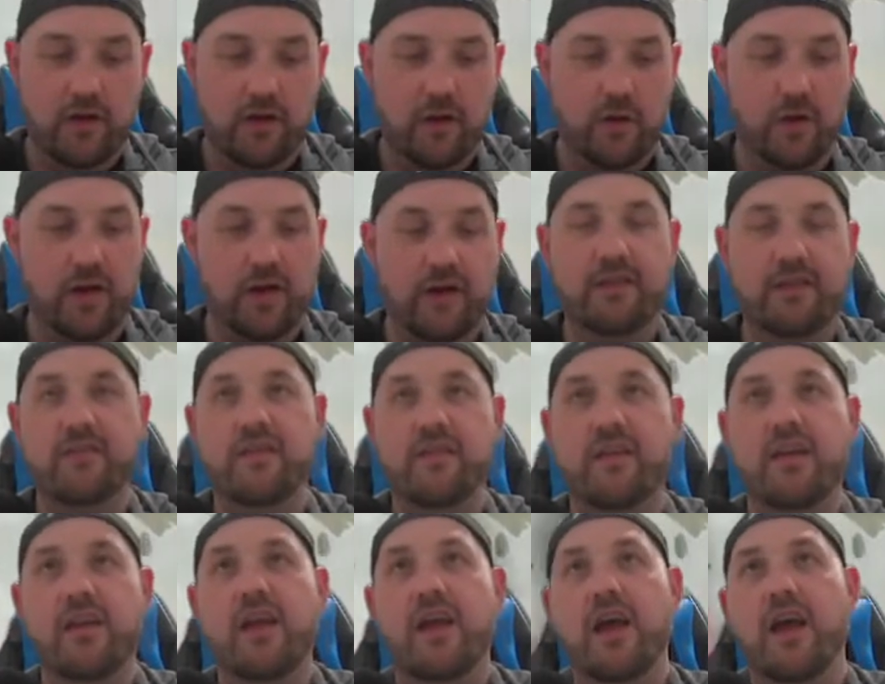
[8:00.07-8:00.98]
quite
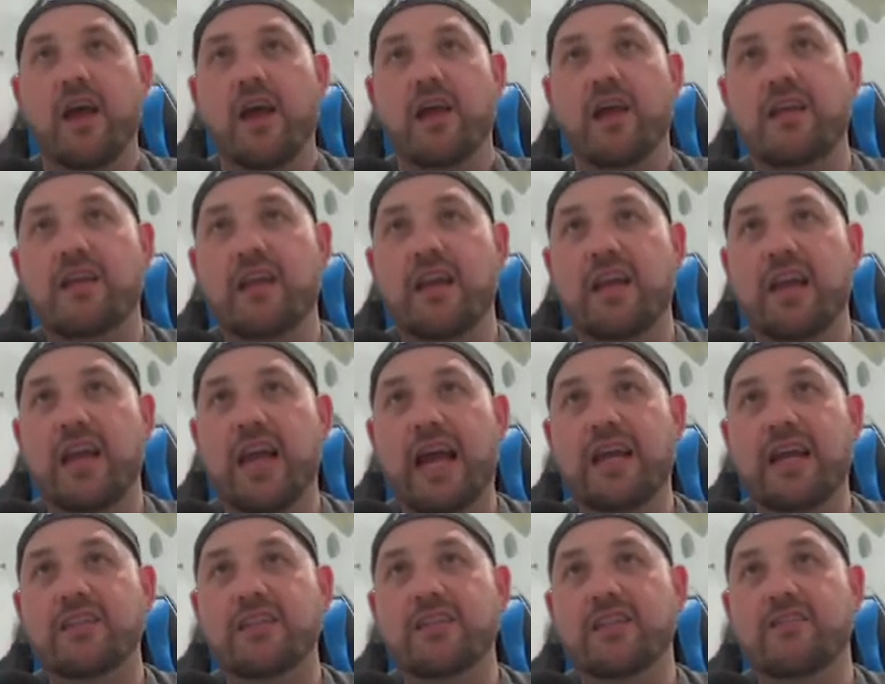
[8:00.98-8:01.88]
nice. Nadir,
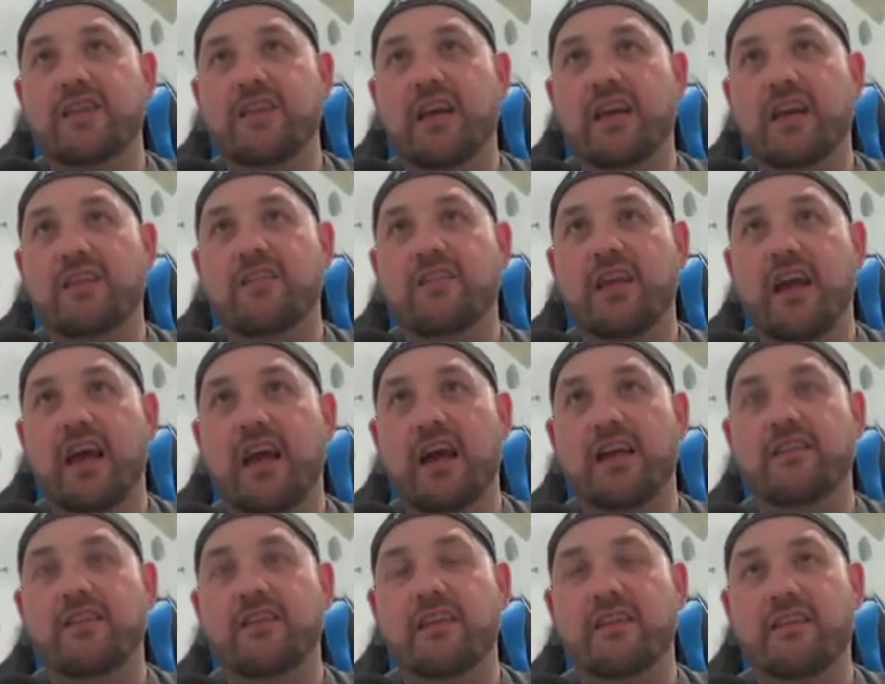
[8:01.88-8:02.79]
Agent of Dusk,
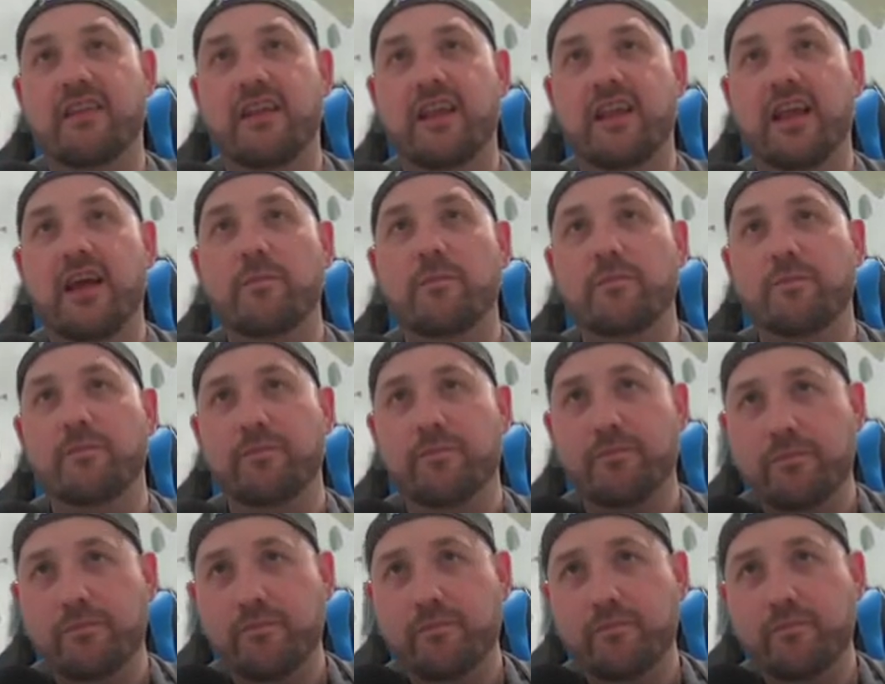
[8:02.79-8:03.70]
uh, Duskanel.
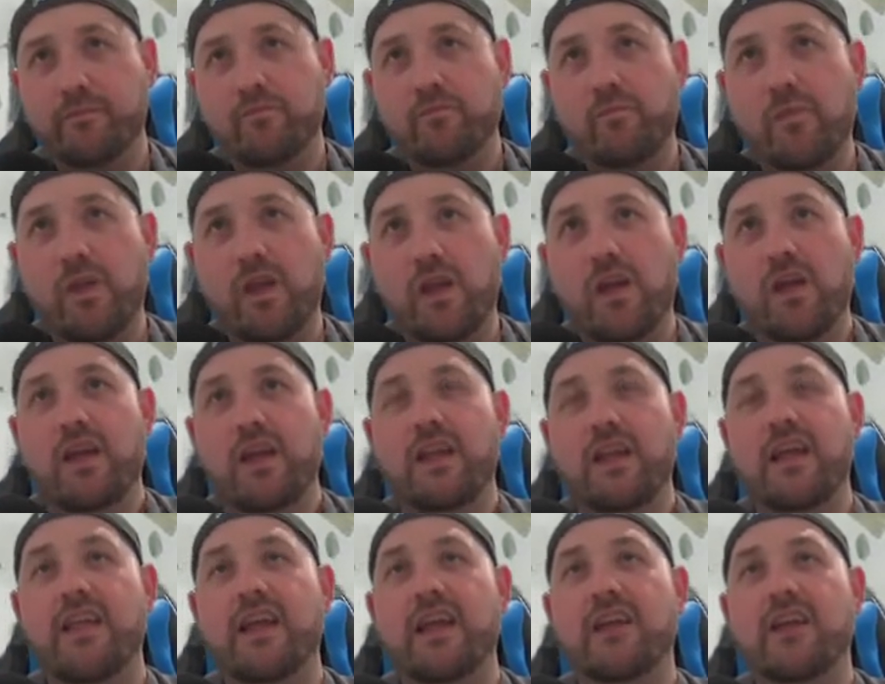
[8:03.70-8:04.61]

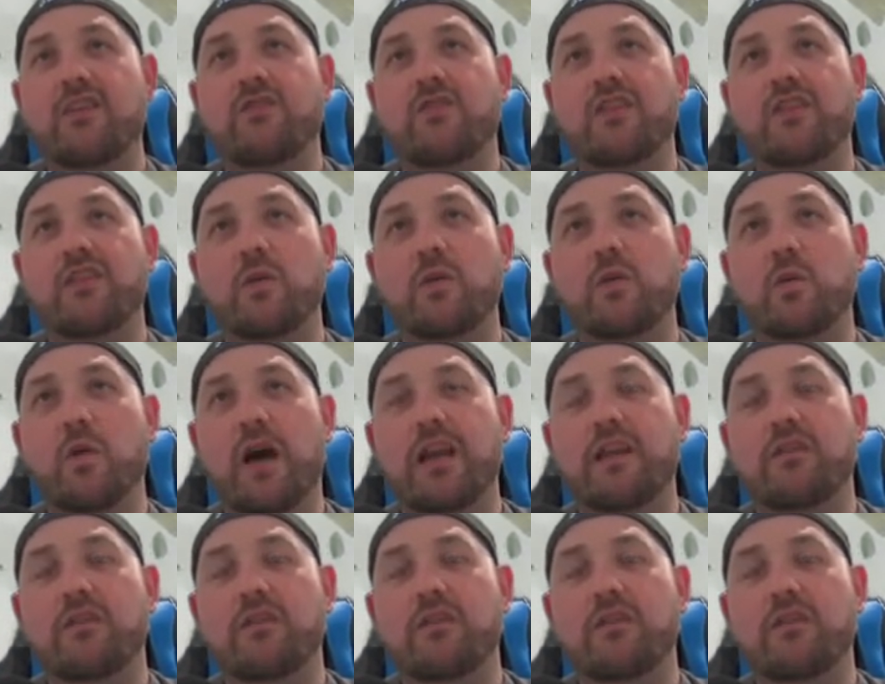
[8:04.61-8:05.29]
Another interesting one